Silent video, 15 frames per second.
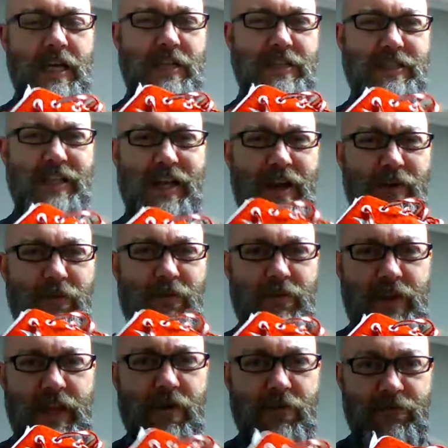so they don't
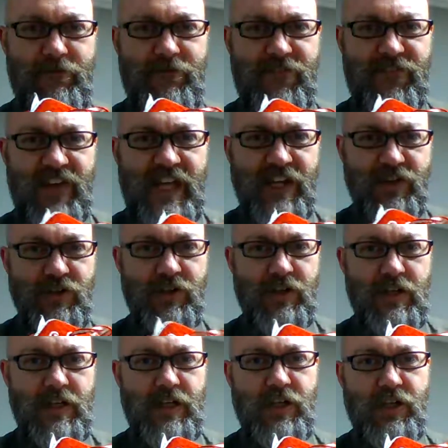they don't feel
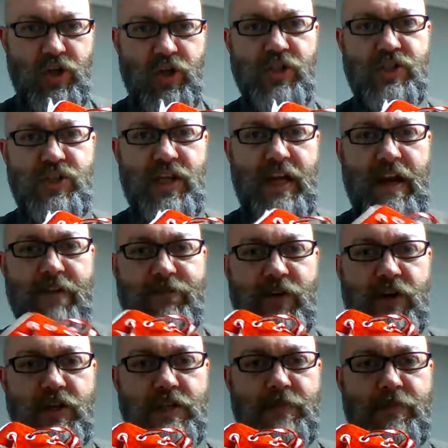cushy at
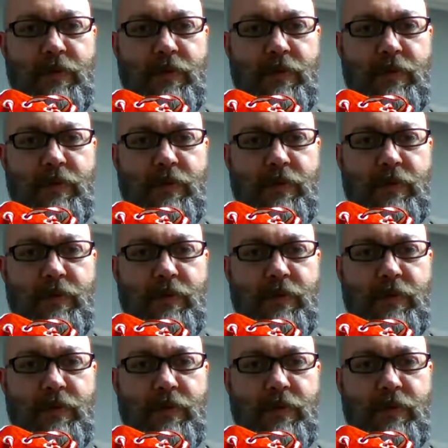first.